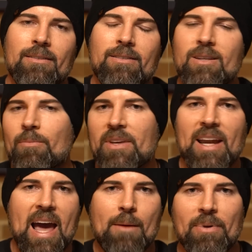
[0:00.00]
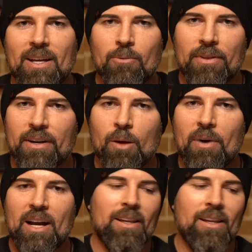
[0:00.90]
something happening within our body,